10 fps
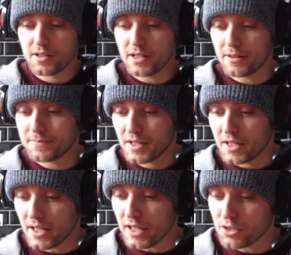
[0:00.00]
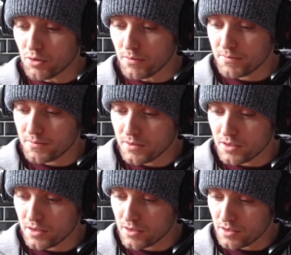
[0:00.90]
Now, the last one
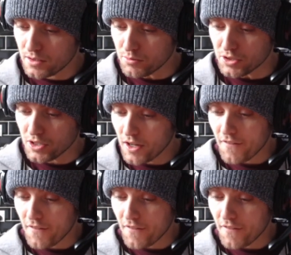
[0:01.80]
was